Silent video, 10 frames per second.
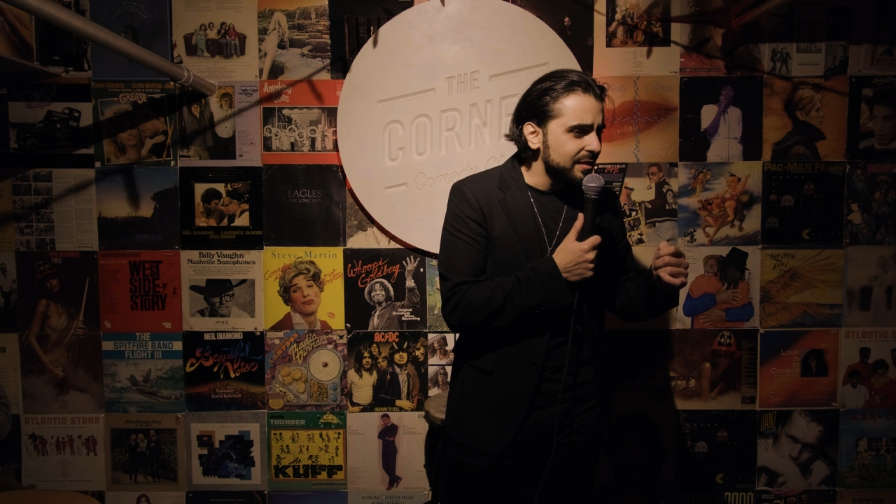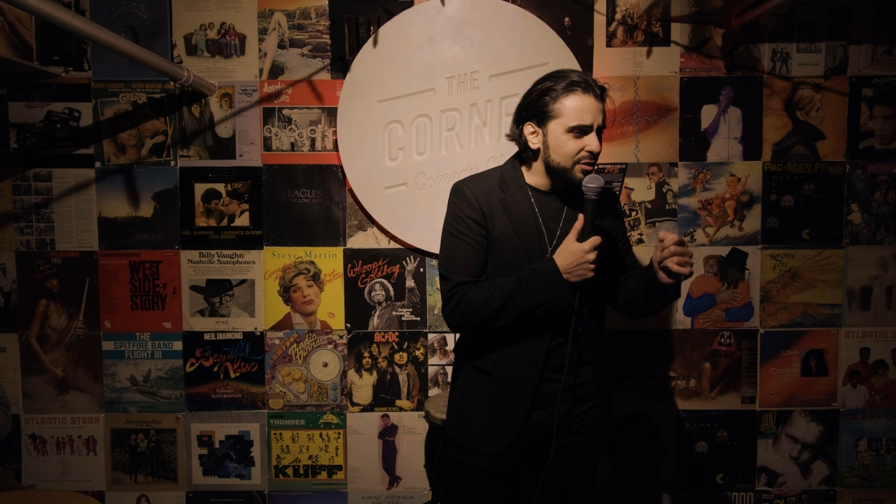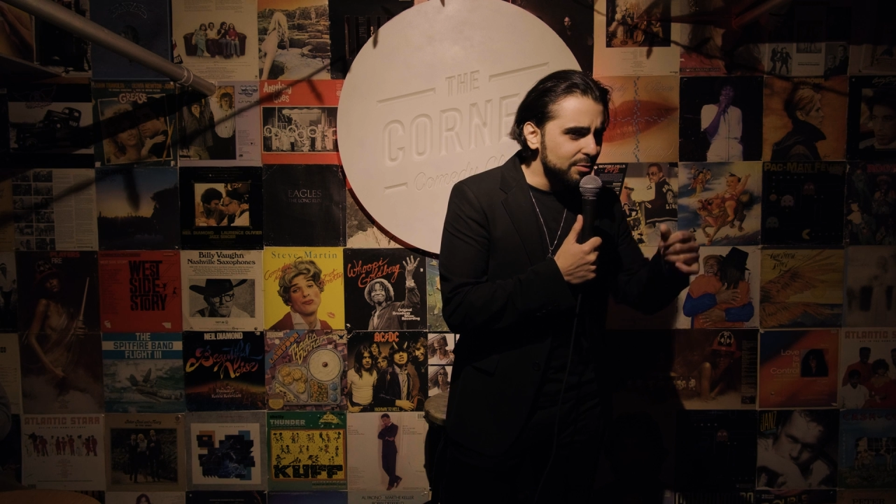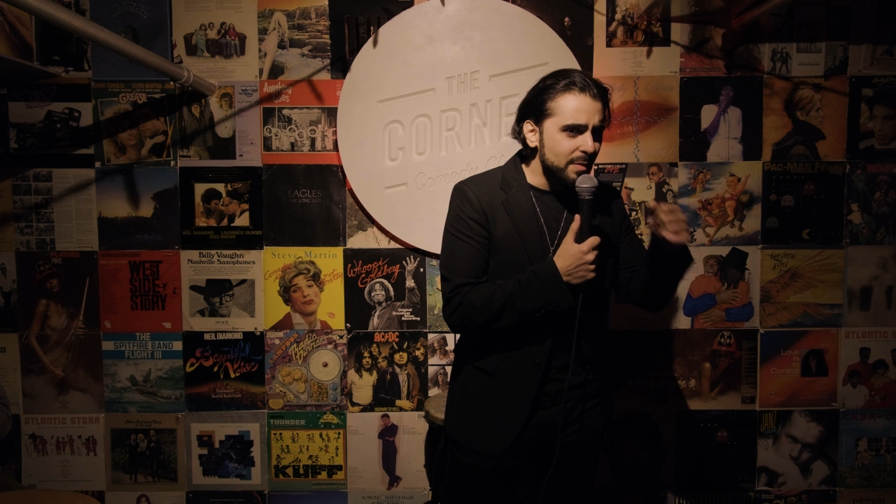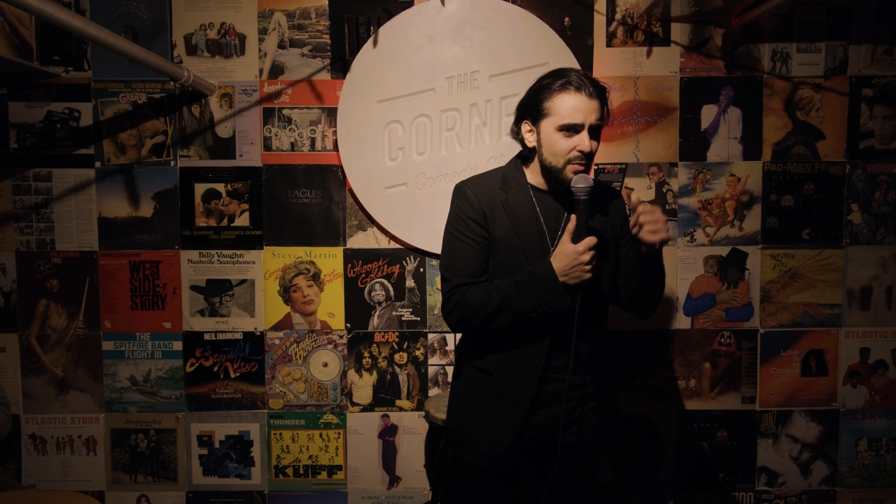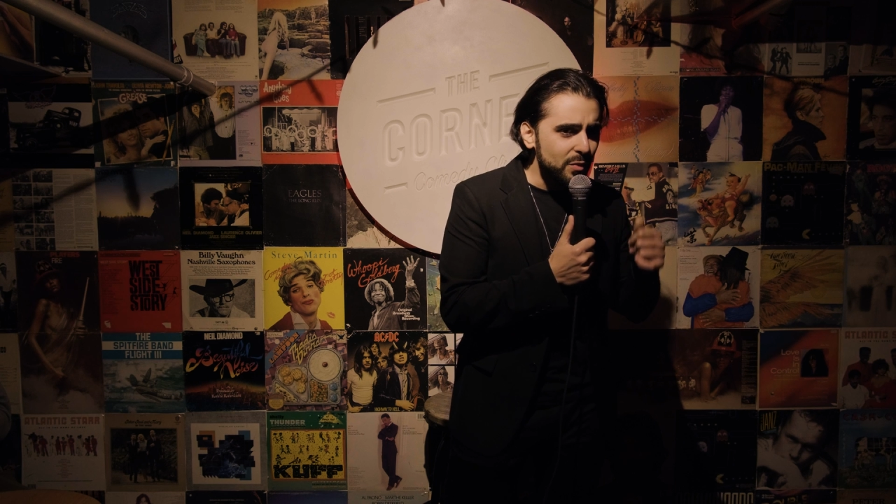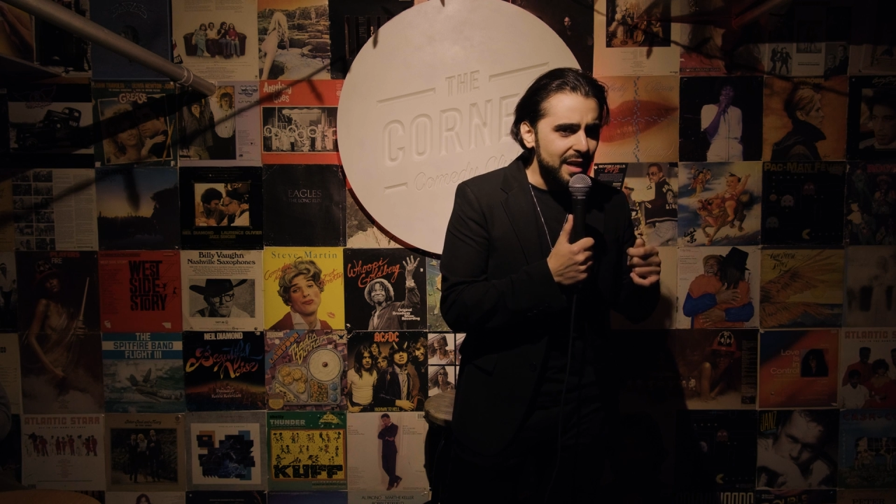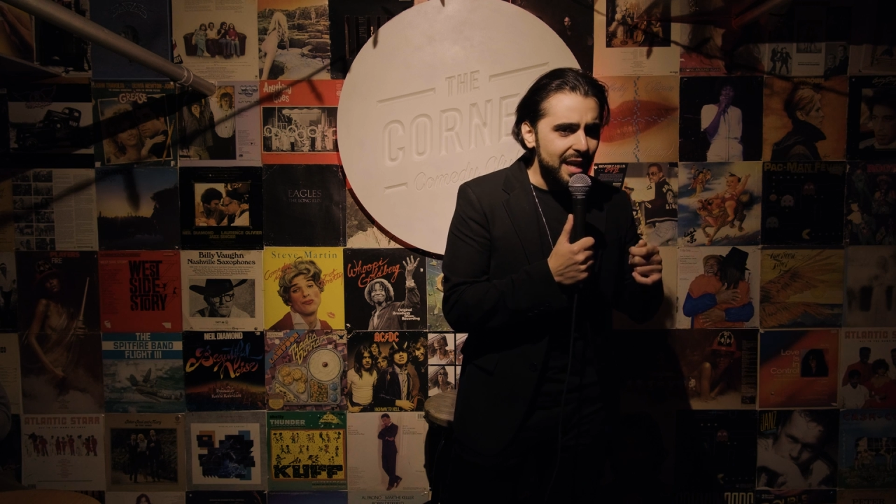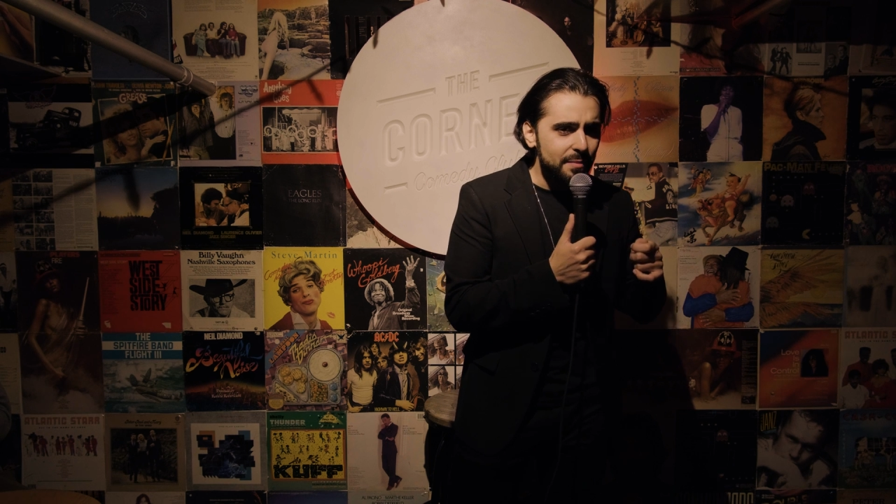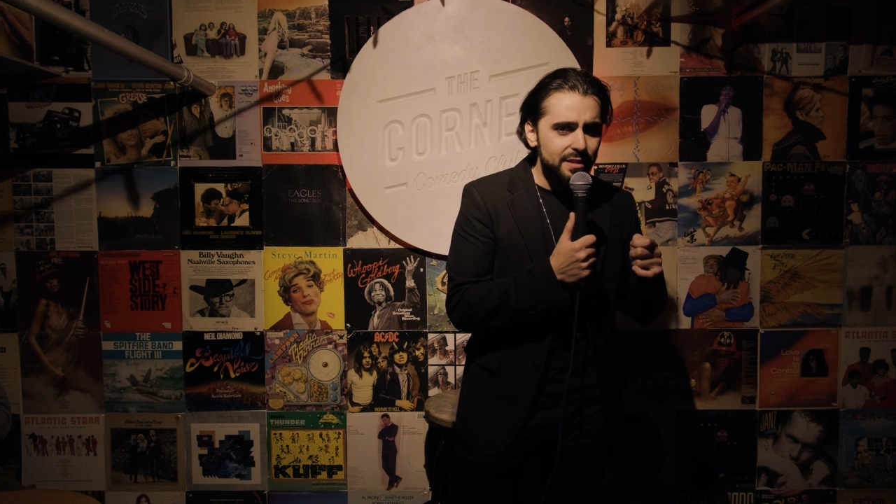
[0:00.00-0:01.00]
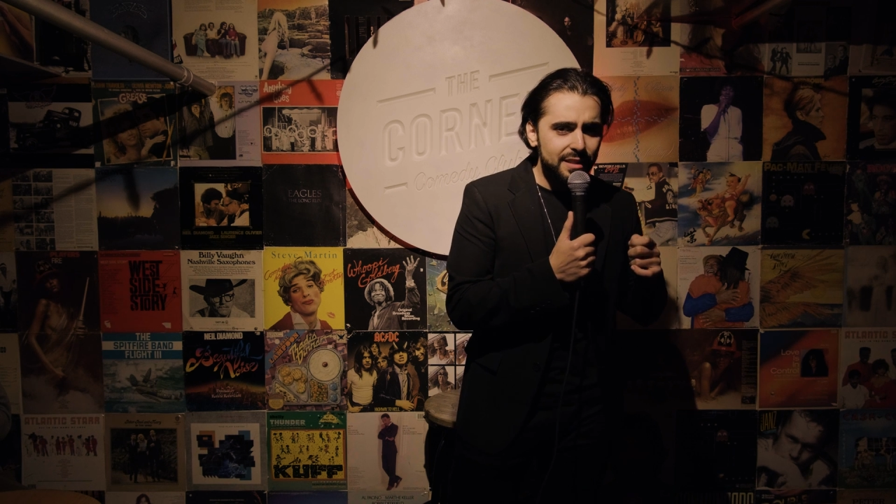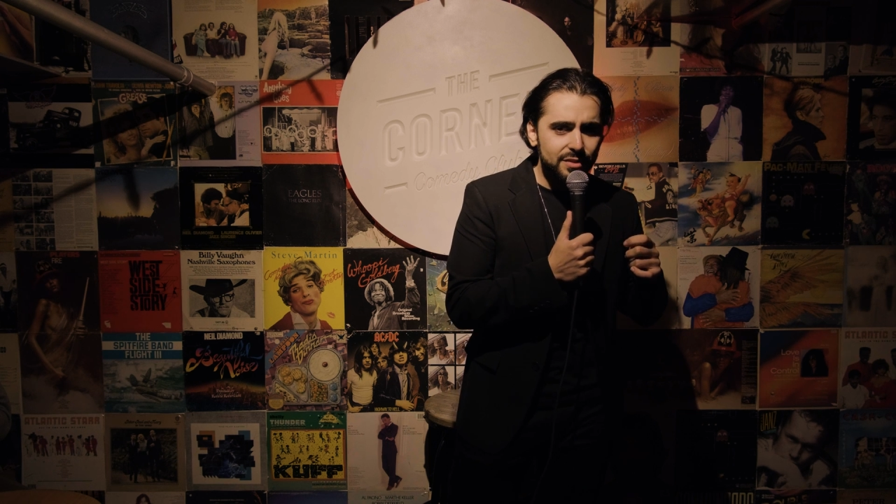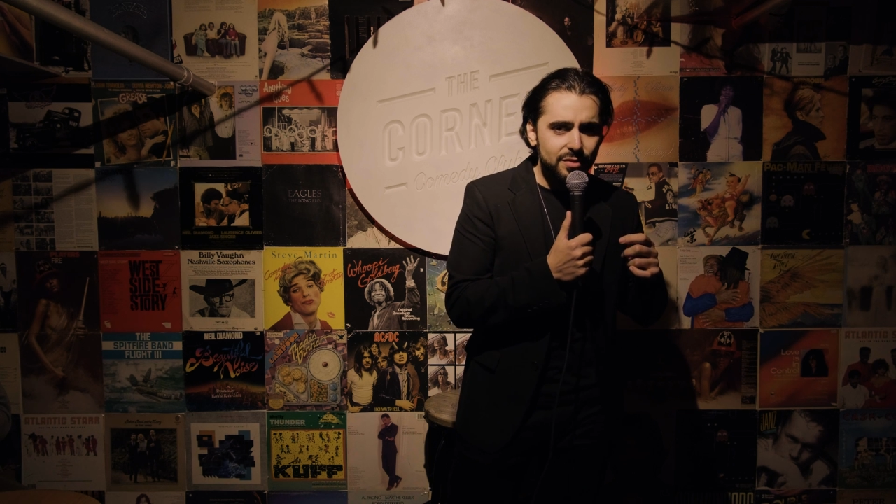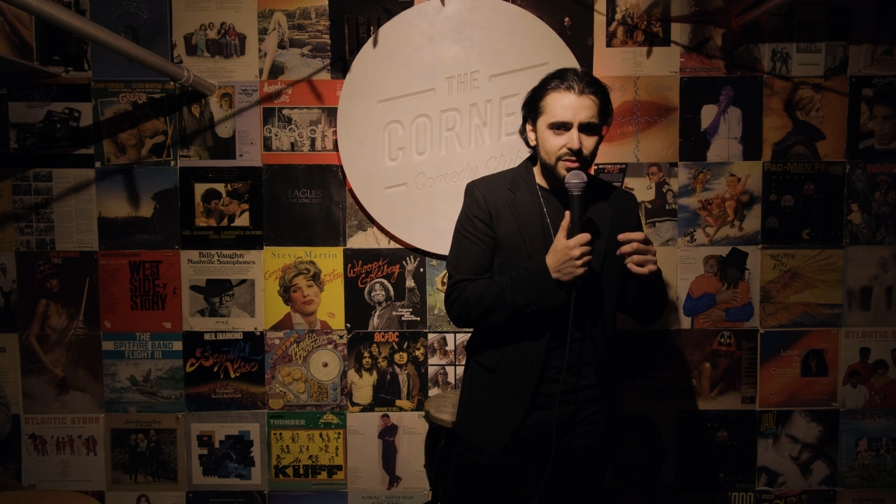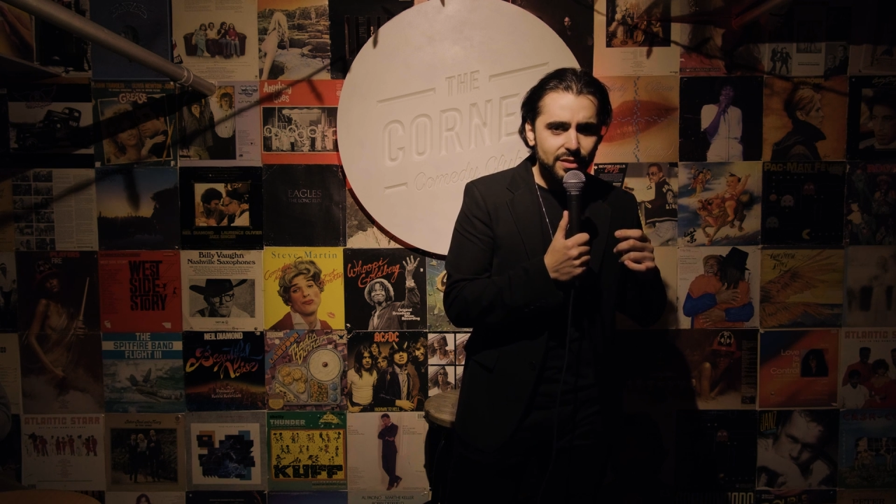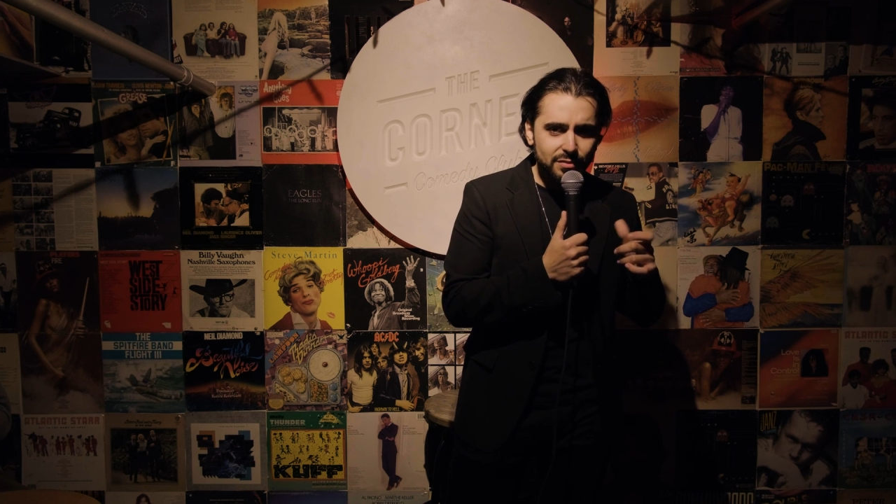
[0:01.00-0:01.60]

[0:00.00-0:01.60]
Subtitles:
do you remember what happened yesterday?